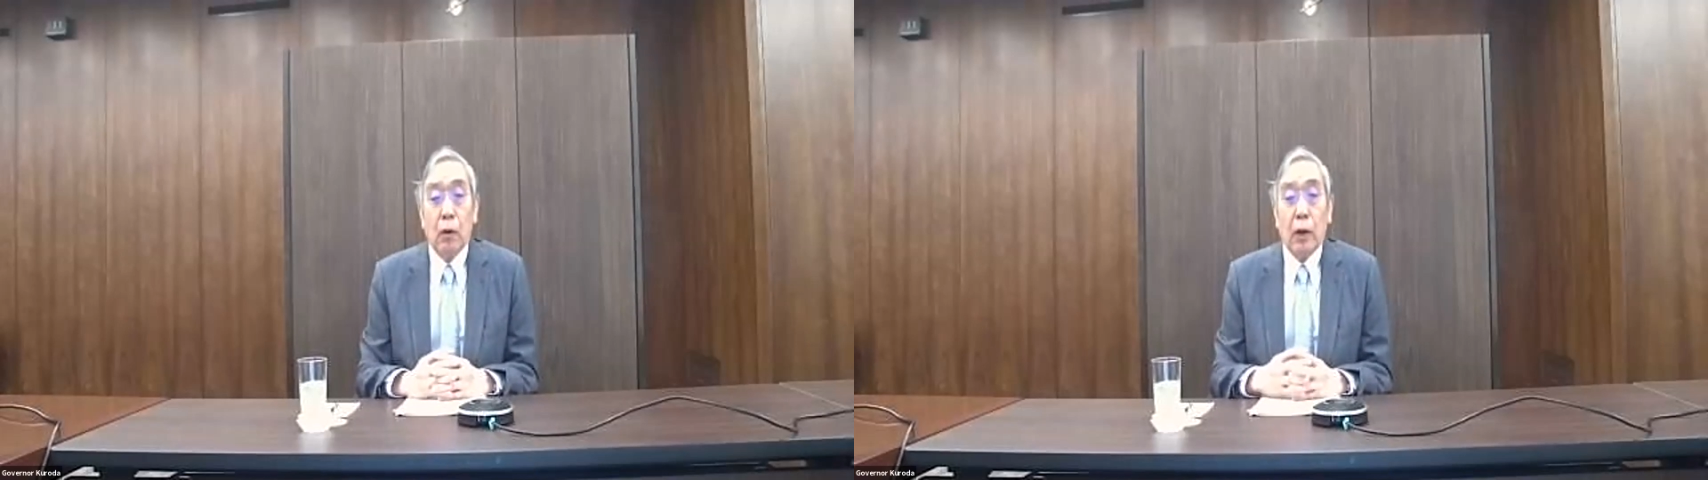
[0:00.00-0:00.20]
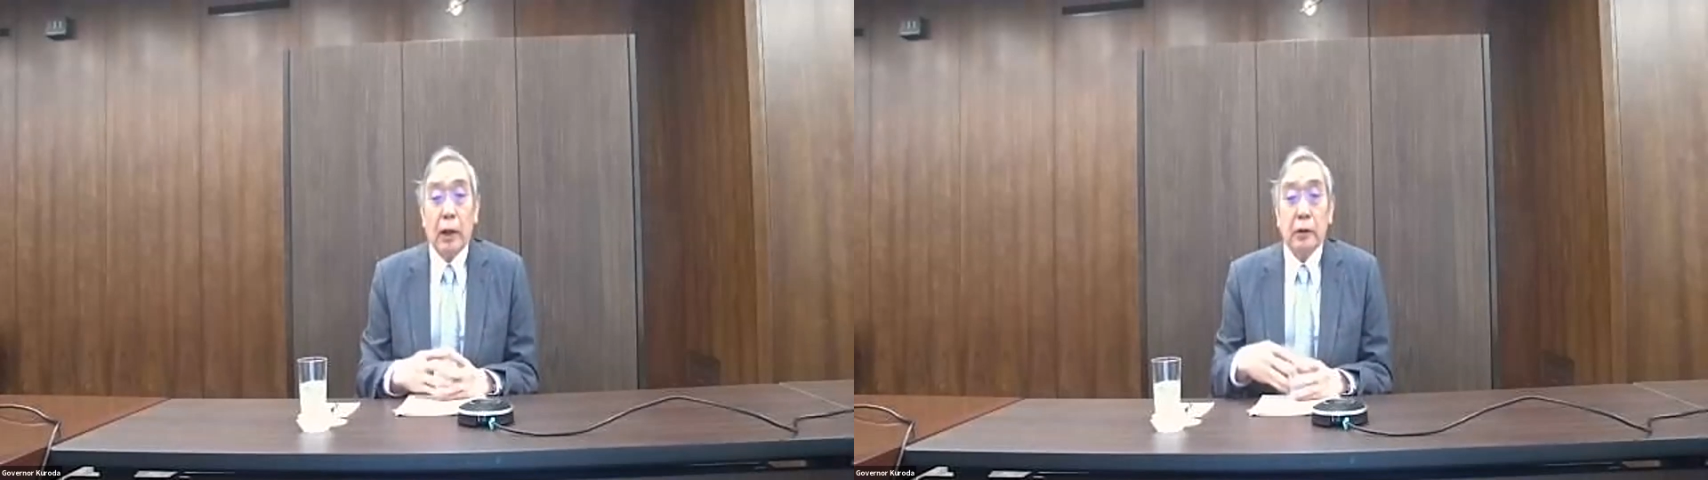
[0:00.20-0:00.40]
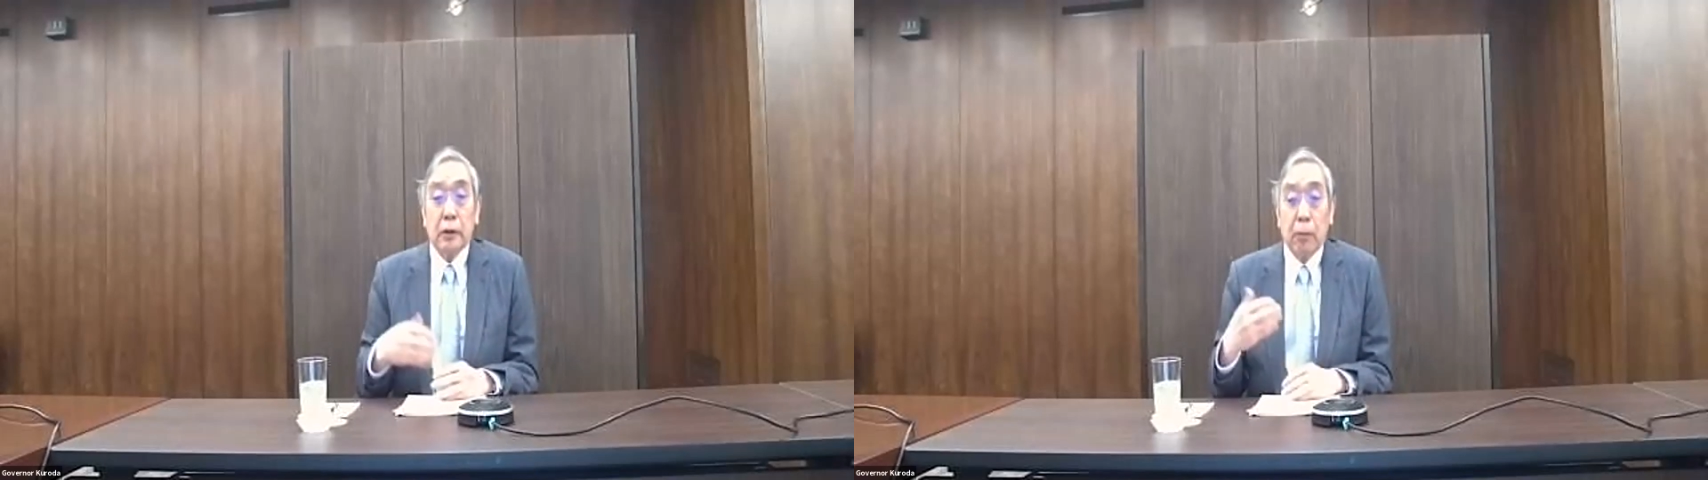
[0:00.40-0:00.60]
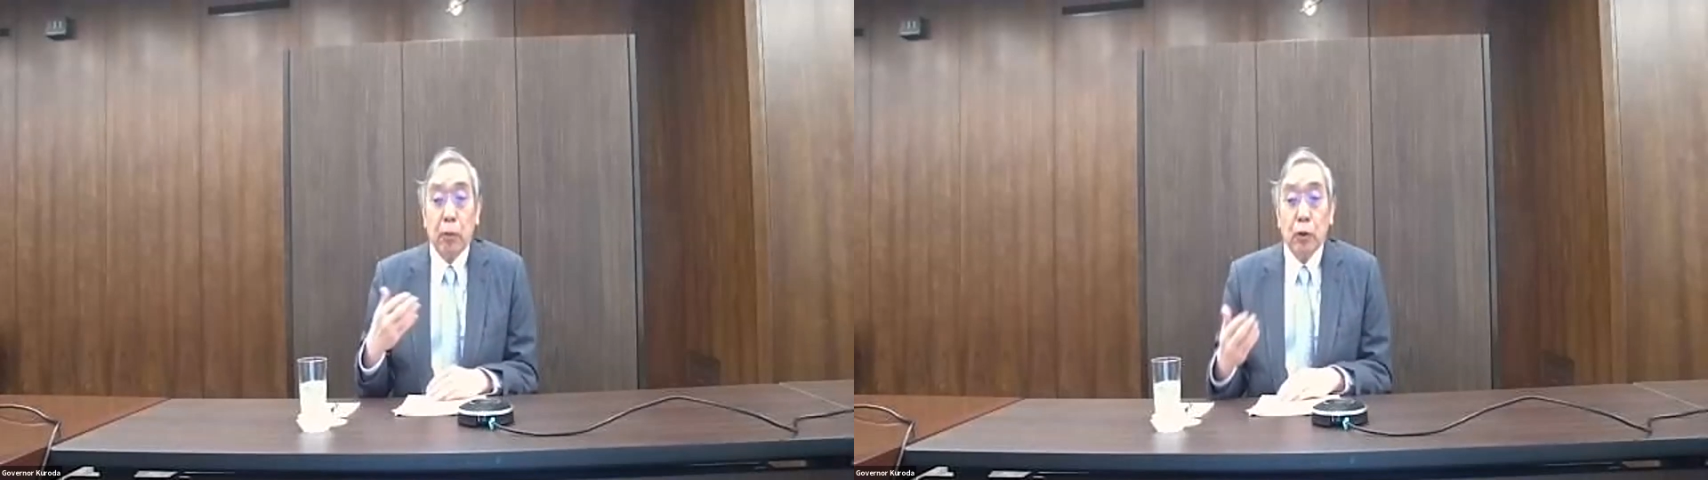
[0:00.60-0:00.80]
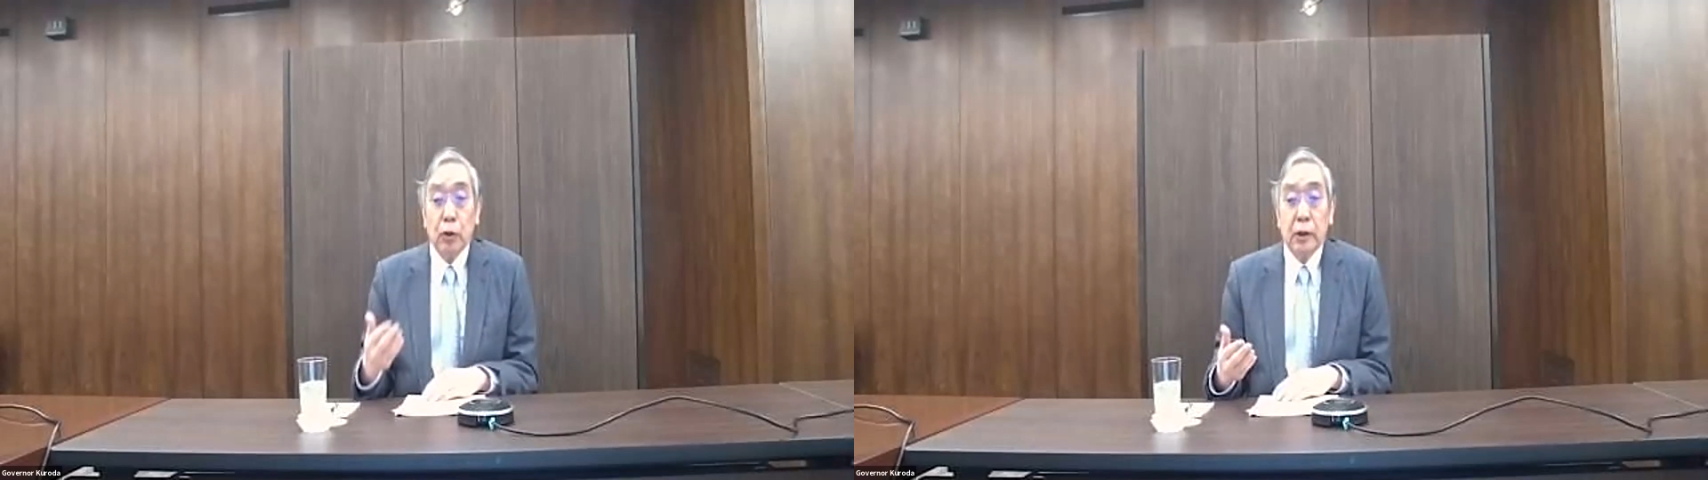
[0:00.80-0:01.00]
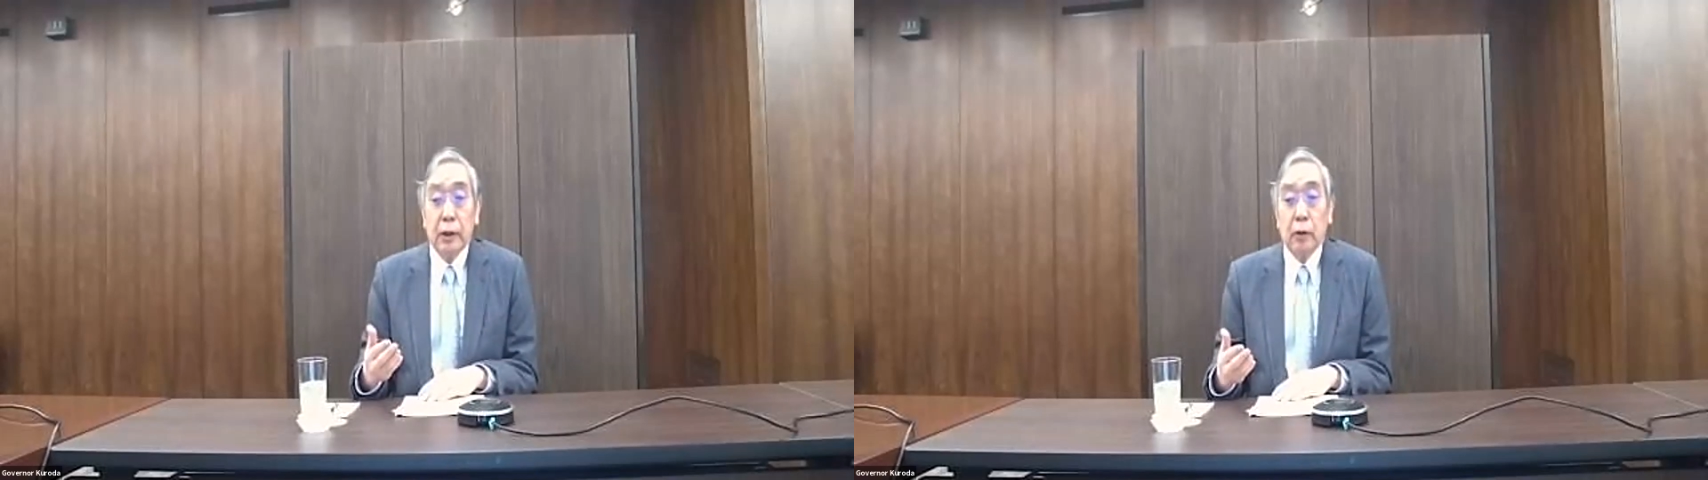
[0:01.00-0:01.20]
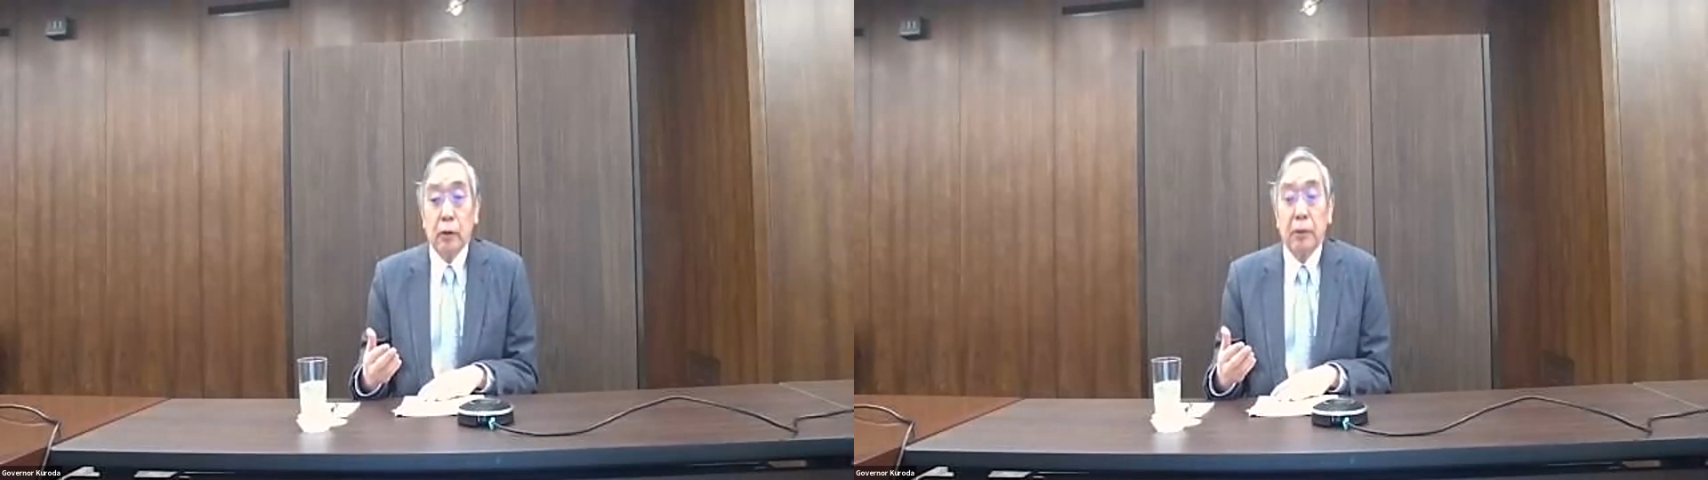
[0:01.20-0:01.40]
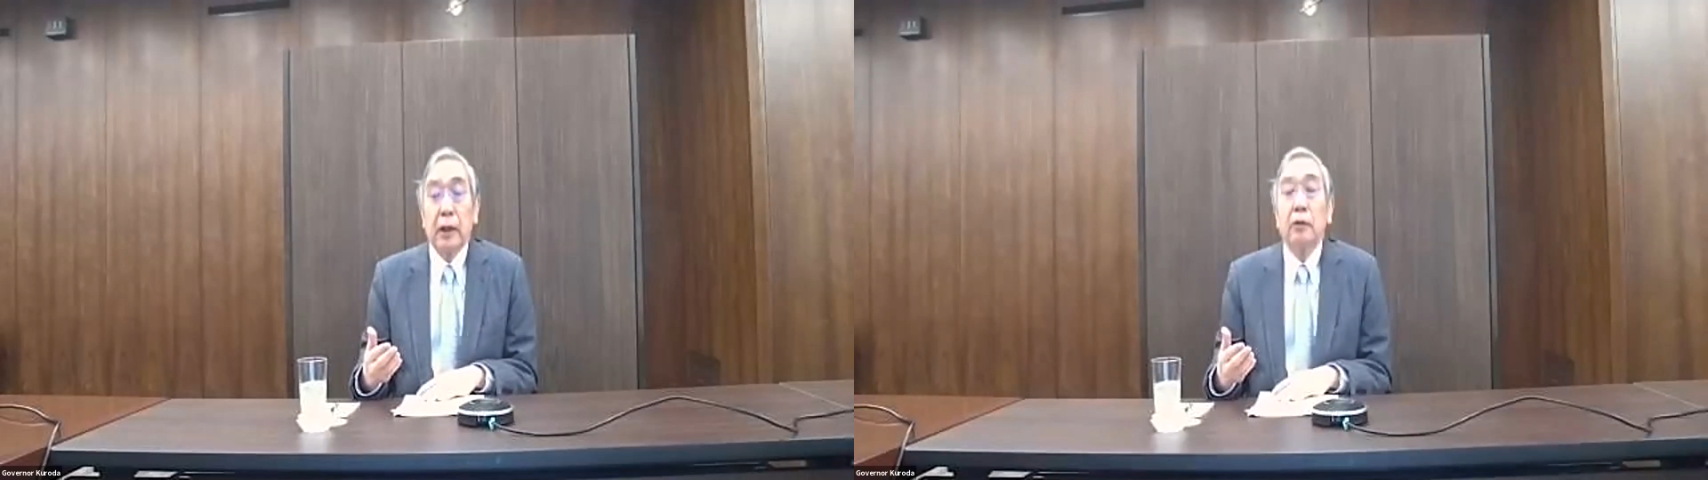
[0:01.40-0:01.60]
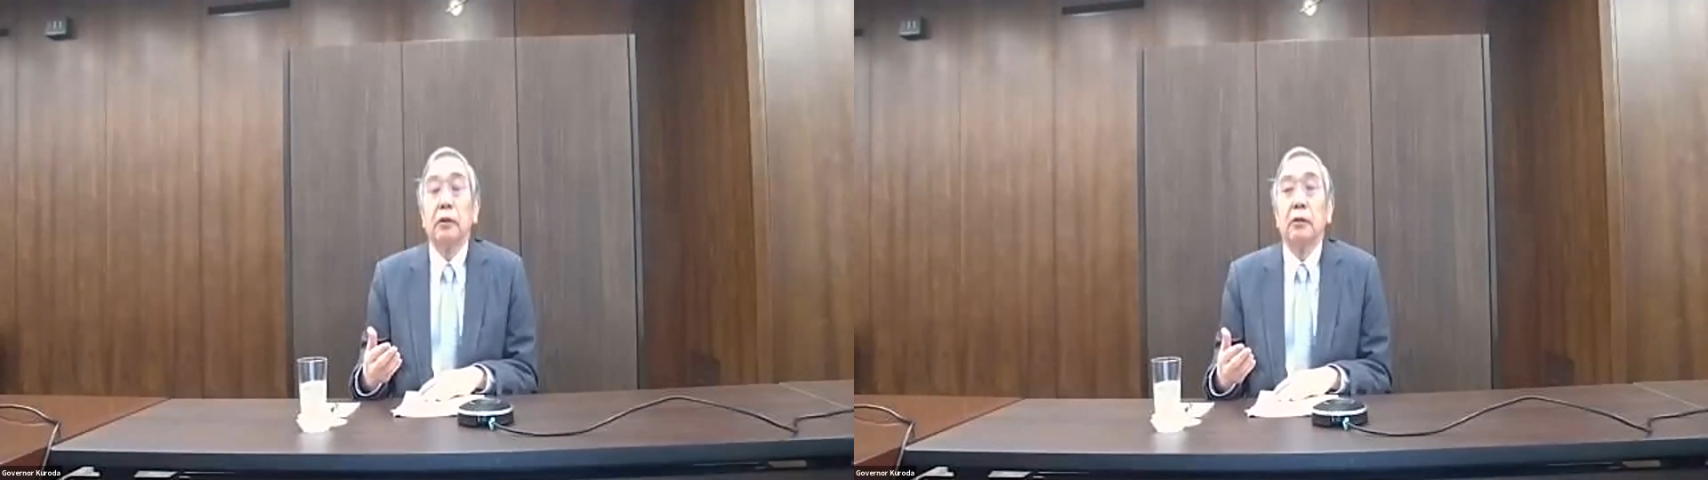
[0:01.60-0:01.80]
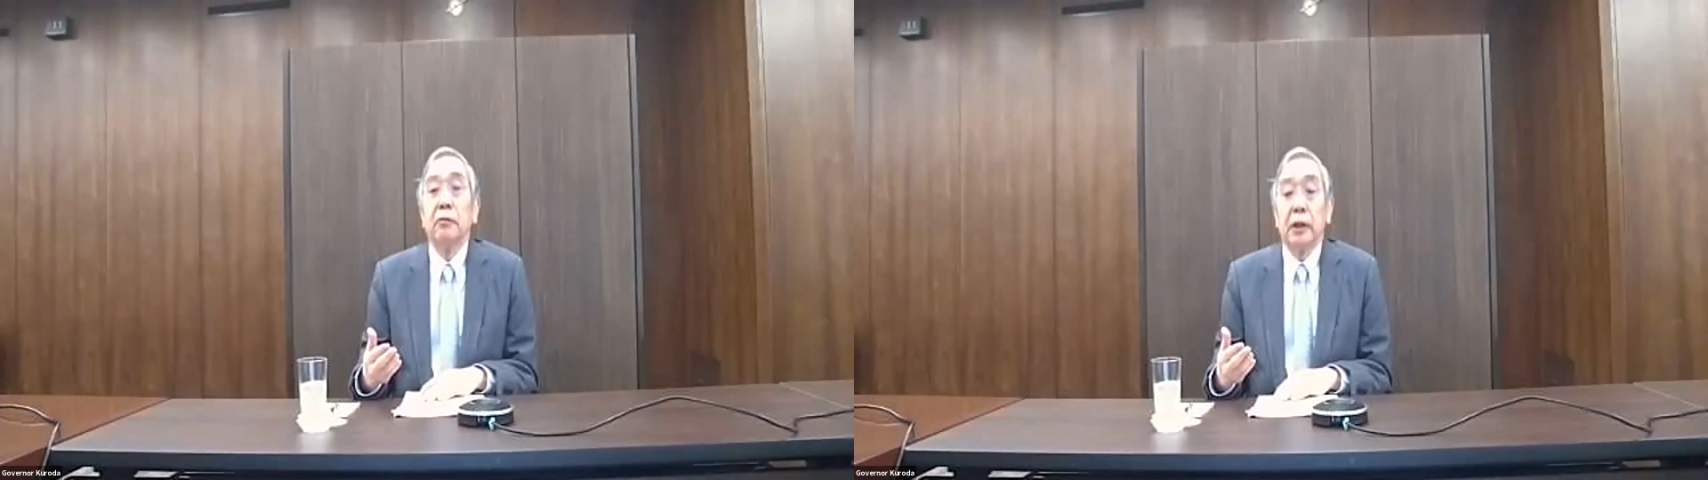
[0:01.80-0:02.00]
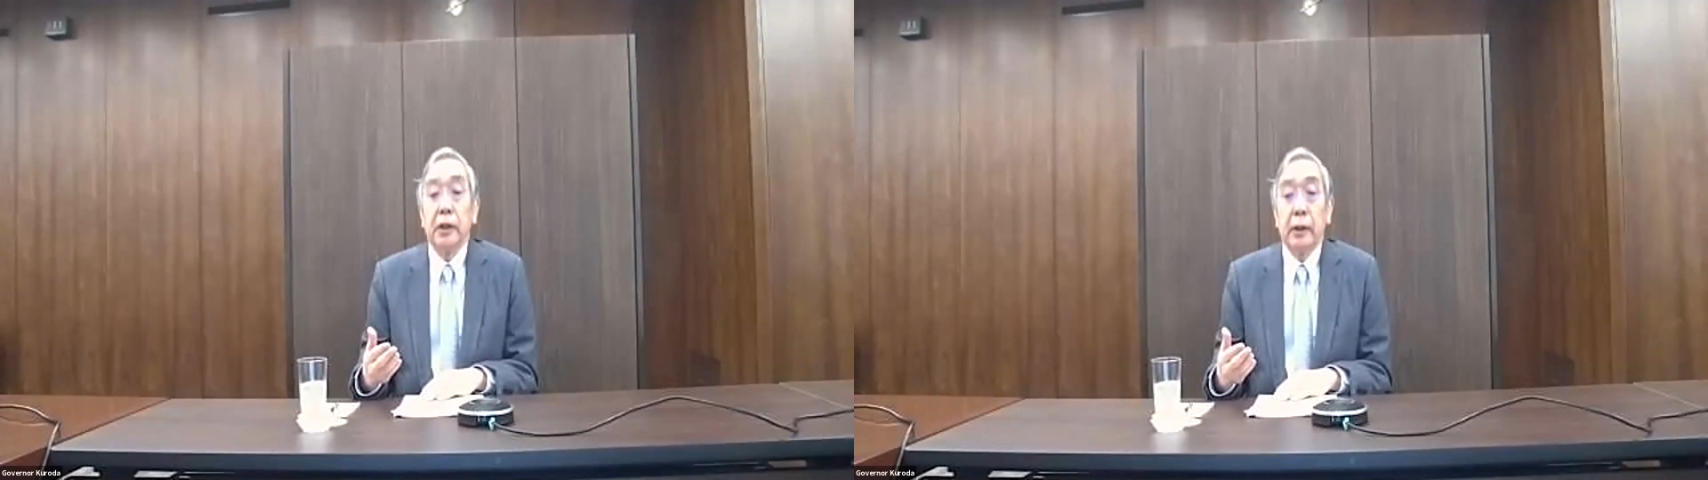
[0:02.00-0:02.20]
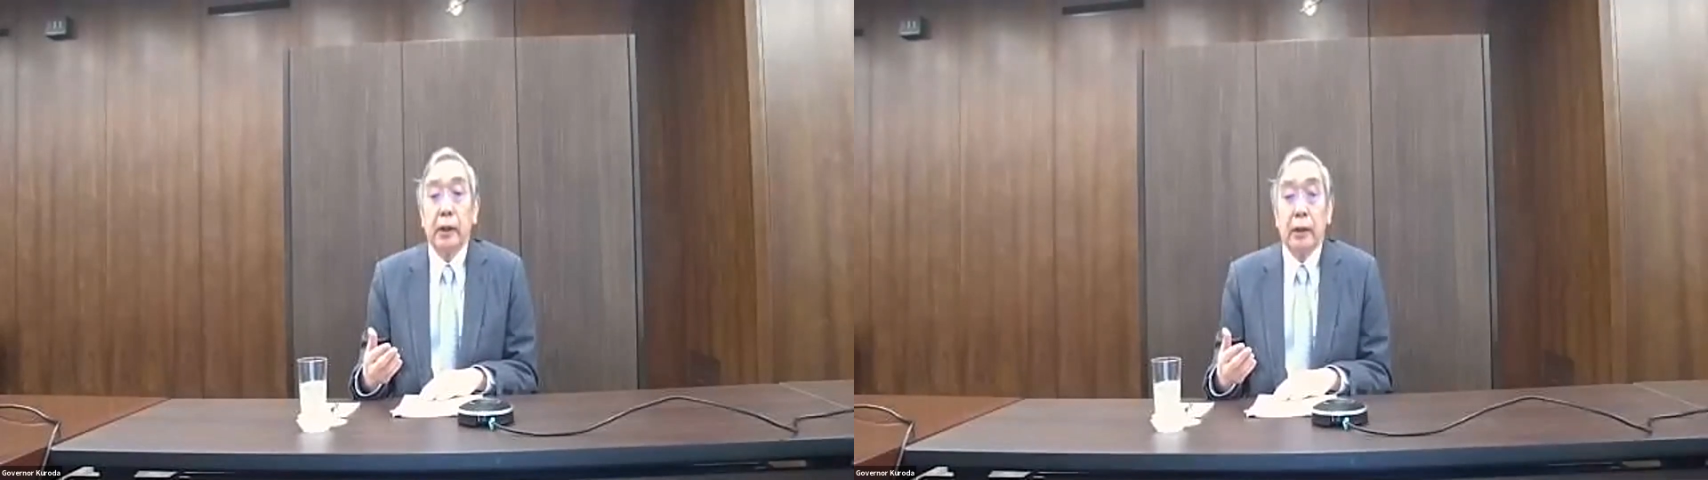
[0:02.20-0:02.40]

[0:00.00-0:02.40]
while supporting economic activity.